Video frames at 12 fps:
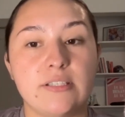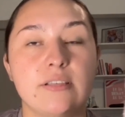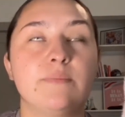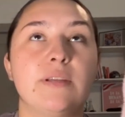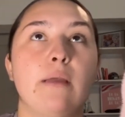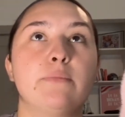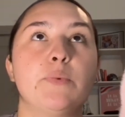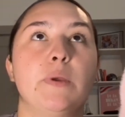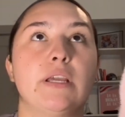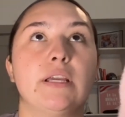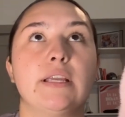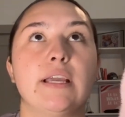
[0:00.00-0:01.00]
Sometimes we
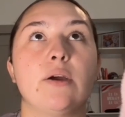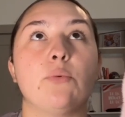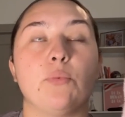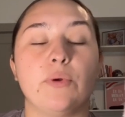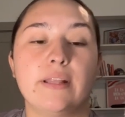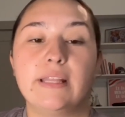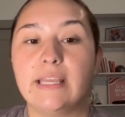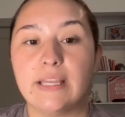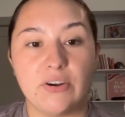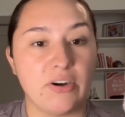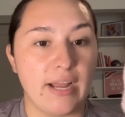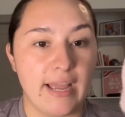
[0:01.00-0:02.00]
can get really
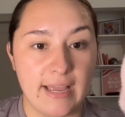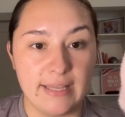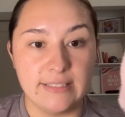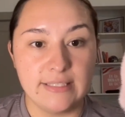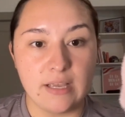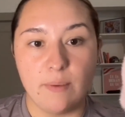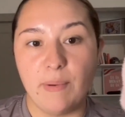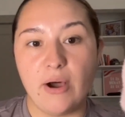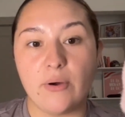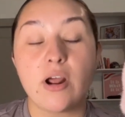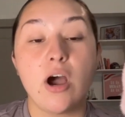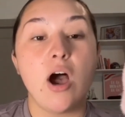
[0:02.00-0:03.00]
in our heads
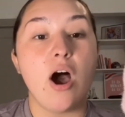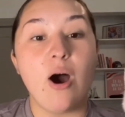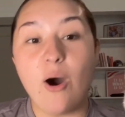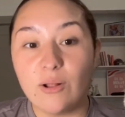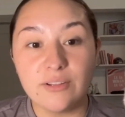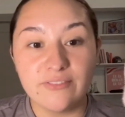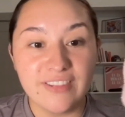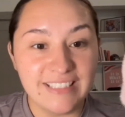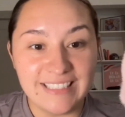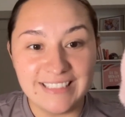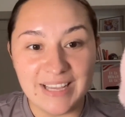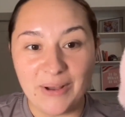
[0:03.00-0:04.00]
about all of the
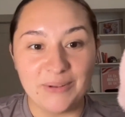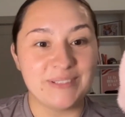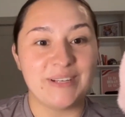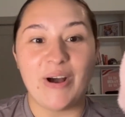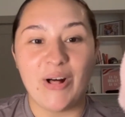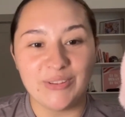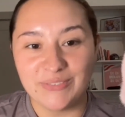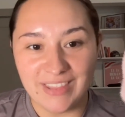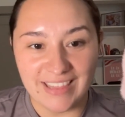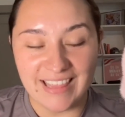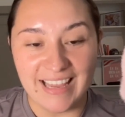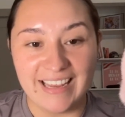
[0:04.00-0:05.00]
details and all of
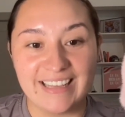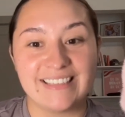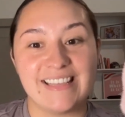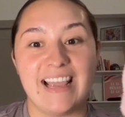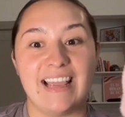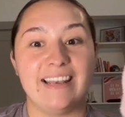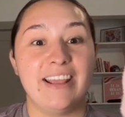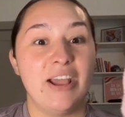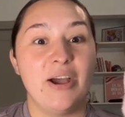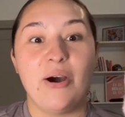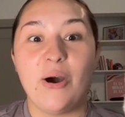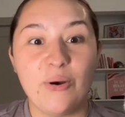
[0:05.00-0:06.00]
the things. And
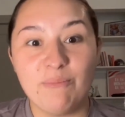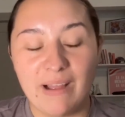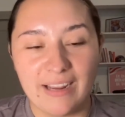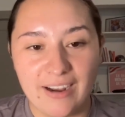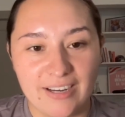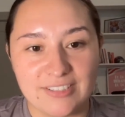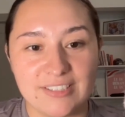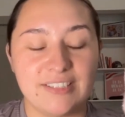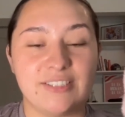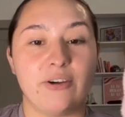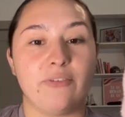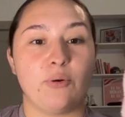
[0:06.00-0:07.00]
oh my gosh, this
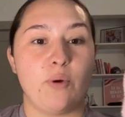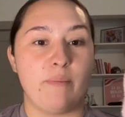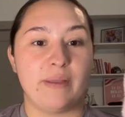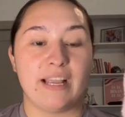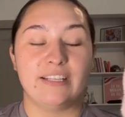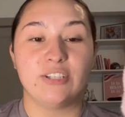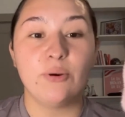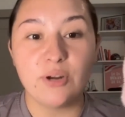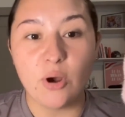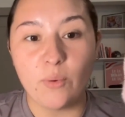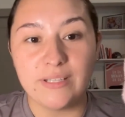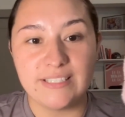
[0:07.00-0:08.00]
is overwhelming. I don't
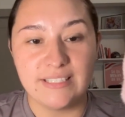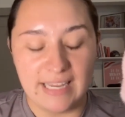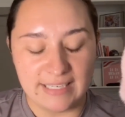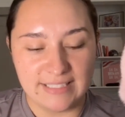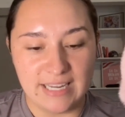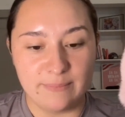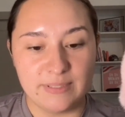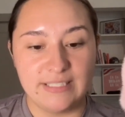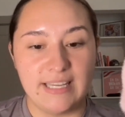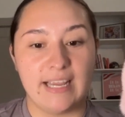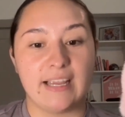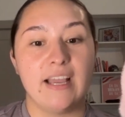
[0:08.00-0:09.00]
know what's next step to
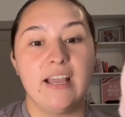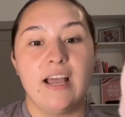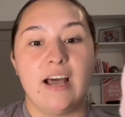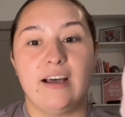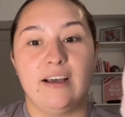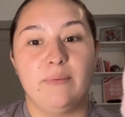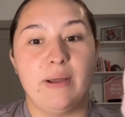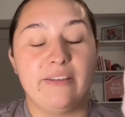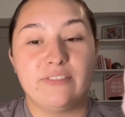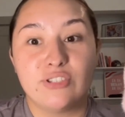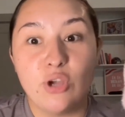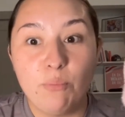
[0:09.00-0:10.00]
take. I
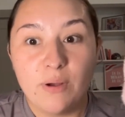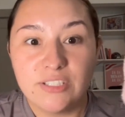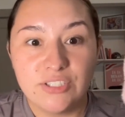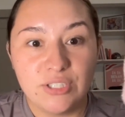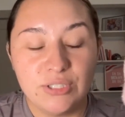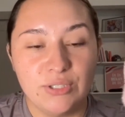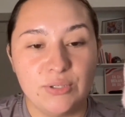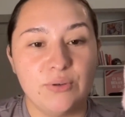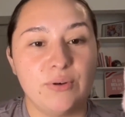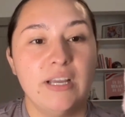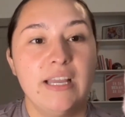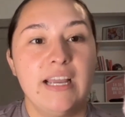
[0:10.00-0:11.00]
have so much to
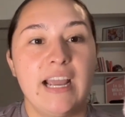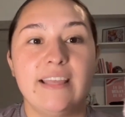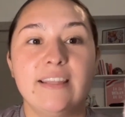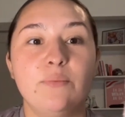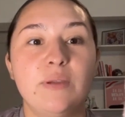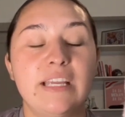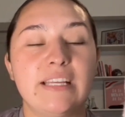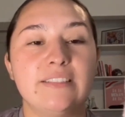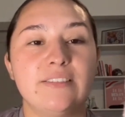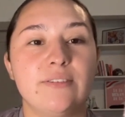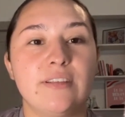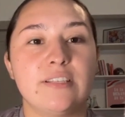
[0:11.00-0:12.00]
do. And then we get
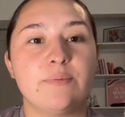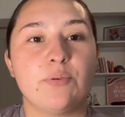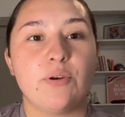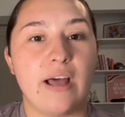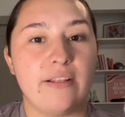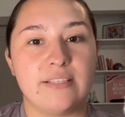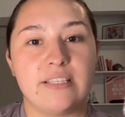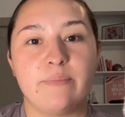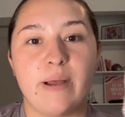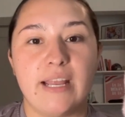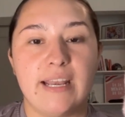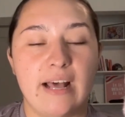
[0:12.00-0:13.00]
into this paralysis
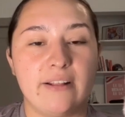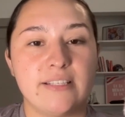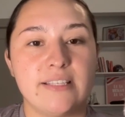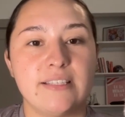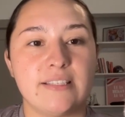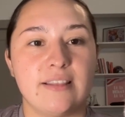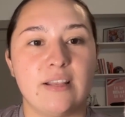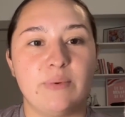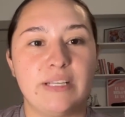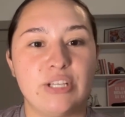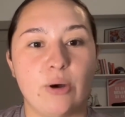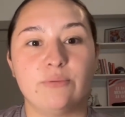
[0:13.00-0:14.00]
by analysis, and then
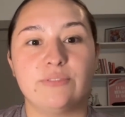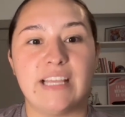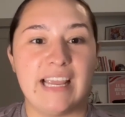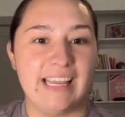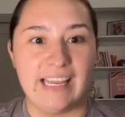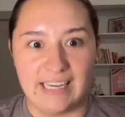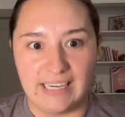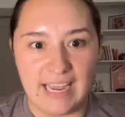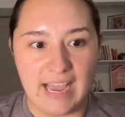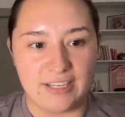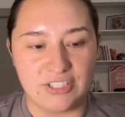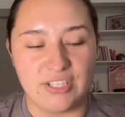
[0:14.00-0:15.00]
we don't take any
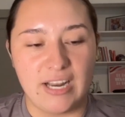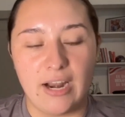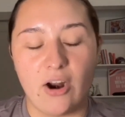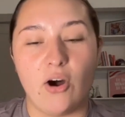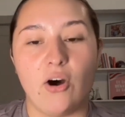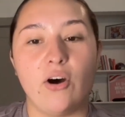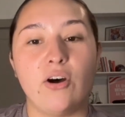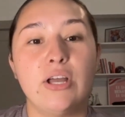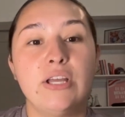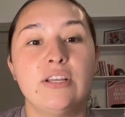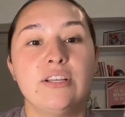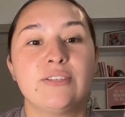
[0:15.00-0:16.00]
action at all.
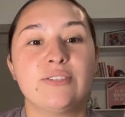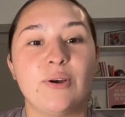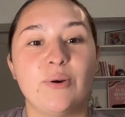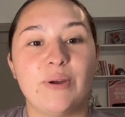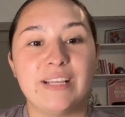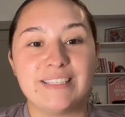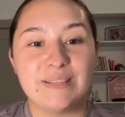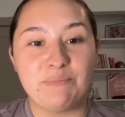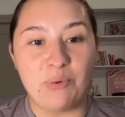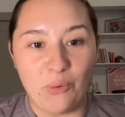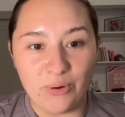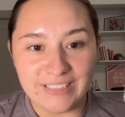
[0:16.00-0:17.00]
So it's
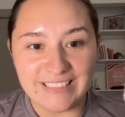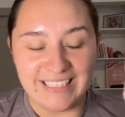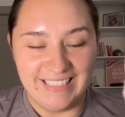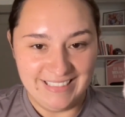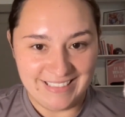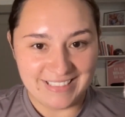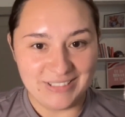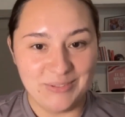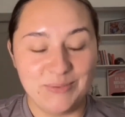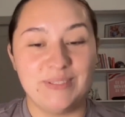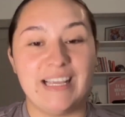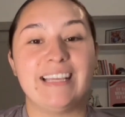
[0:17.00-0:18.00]
important
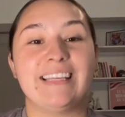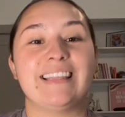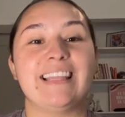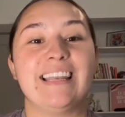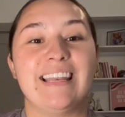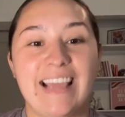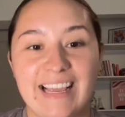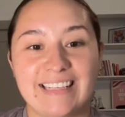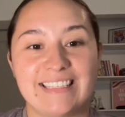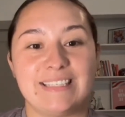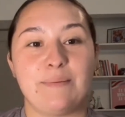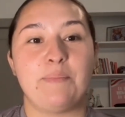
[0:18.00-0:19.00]
to take the
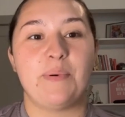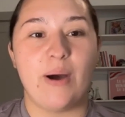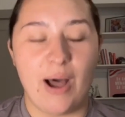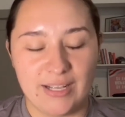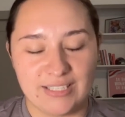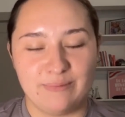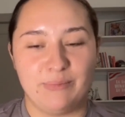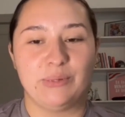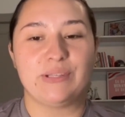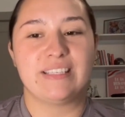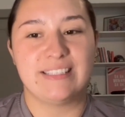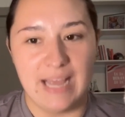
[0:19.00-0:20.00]
next
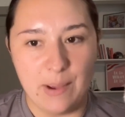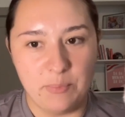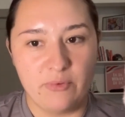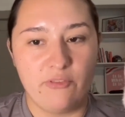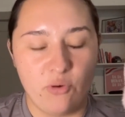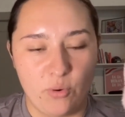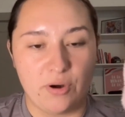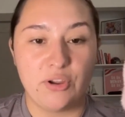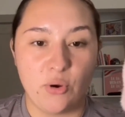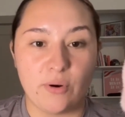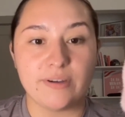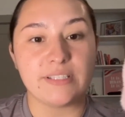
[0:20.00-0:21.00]
possible step for
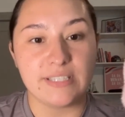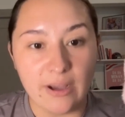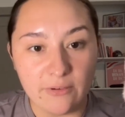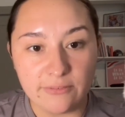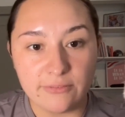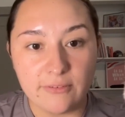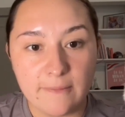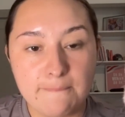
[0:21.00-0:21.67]
yourself.